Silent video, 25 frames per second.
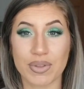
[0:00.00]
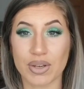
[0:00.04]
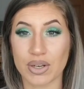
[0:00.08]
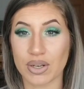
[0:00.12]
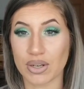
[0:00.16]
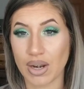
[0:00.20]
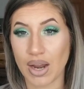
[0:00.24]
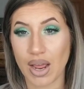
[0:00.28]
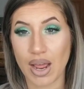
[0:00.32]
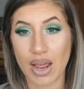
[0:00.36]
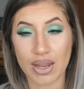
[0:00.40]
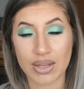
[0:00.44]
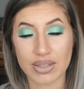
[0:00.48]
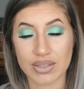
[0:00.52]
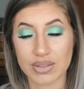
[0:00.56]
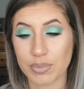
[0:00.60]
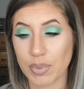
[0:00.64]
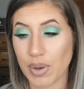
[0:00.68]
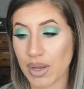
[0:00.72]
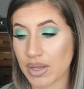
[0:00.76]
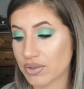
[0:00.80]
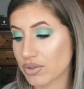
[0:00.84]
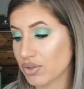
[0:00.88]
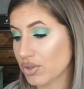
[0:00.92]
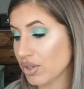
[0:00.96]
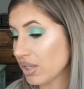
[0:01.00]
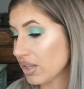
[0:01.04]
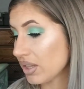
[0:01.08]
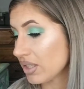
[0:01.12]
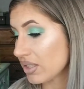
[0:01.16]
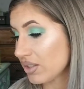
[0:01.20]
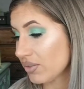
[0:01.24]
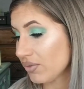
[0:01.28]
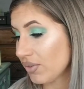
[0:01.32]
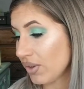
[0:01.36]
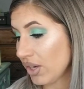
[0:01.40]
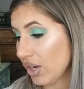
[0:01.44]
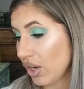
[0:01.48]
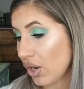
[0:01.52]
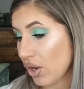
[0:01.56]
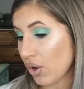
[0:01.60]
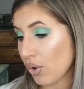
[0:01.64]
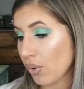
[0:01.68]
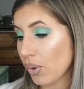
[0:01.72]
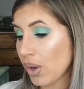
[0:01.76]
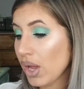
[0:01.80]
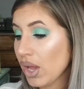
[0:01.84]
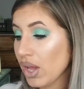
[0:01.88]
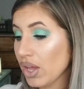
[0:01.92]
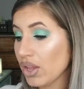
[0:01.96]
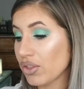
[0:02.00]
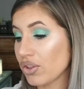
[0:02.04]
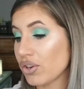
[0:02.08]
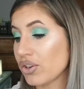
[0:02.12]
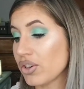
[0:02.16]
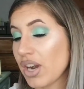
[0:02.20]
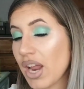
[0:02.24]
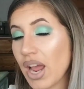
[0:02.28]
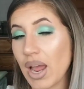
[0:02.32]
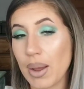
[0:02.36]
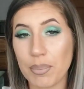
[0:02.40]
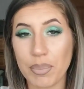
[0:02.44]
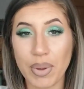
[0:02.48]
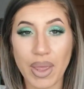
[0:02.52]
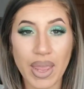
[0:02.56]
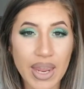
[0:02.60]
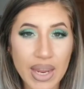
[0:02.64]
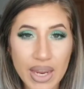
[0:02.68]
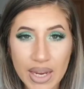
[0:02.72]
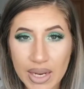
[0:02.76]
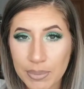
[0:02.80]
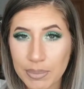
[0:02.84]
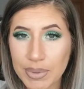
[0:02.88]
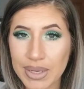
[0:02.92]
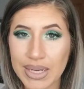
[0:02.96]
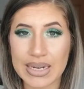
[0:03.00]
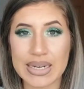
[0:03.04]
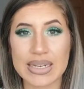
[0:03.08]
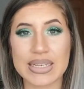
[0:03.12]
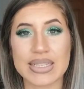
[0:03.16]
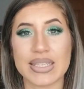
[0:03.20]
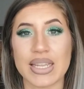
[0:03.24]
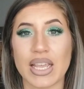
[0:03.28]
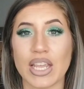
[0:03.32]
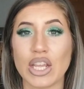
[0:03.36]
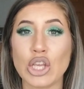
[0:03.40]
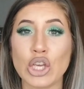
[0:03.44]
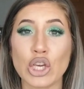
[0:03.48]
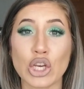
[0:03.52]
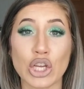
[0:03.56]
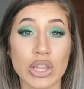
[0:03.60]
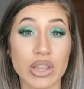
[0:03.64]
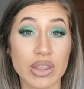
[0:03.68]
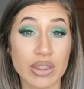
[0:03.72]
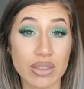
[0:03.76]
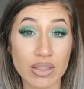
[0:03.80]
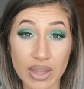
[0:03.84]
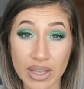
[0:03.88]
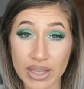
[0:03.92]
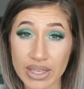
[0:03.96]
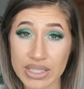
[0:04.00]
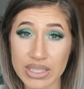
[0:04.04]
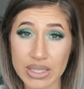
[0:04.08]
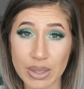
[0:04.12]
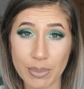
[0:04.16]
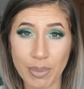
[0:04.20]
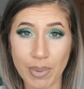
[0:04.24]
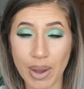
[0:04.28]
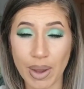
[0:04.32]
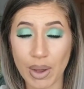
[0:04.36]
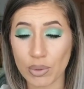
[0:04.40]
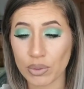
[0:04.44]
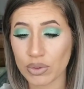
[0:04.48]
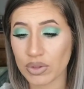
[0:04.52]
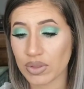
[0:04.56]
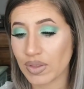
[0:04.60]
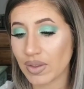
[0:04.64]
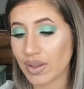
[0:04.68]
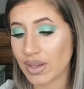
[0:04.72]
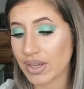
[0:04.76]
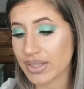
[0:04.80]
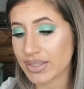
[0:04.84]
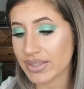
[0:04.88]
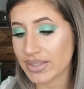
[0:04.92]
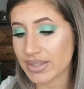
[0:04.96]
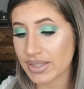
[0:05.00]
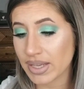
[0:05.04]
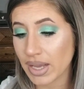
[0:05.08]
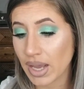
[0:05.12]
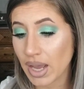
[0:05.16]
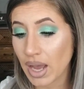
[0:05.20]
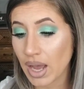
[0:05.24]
They're not sponsoring this video. They're not paying me to say good things about this.